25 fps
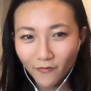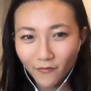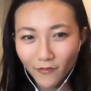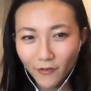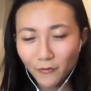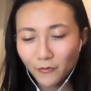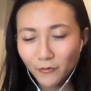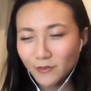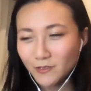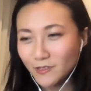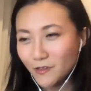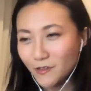It
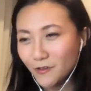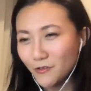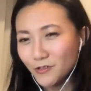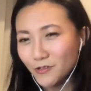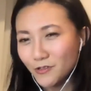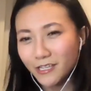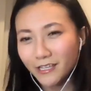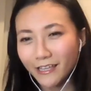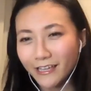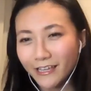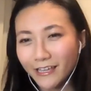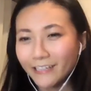was
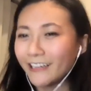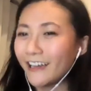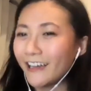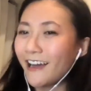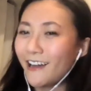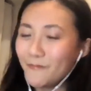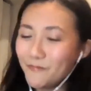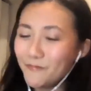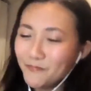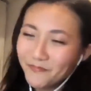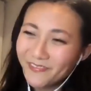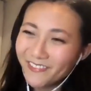usually like,
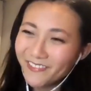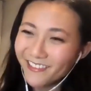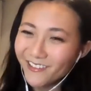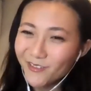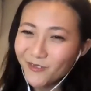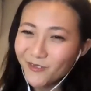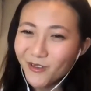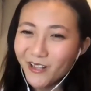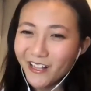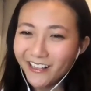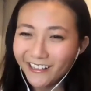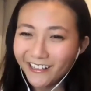
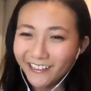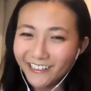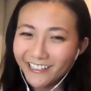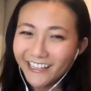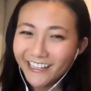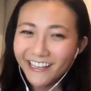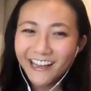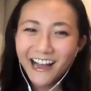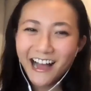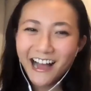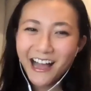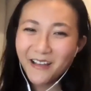well,
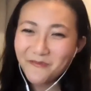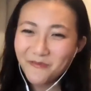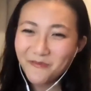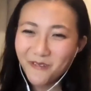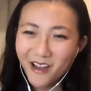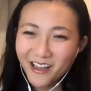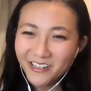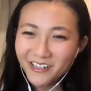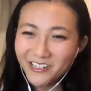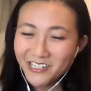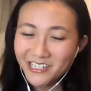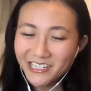I
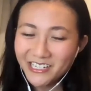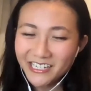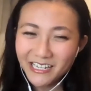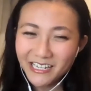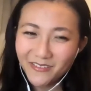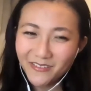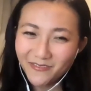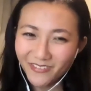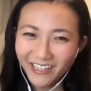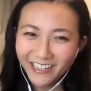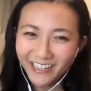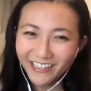watched
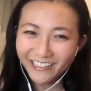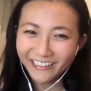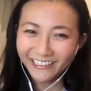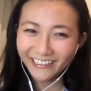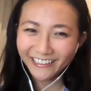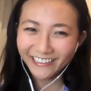TV,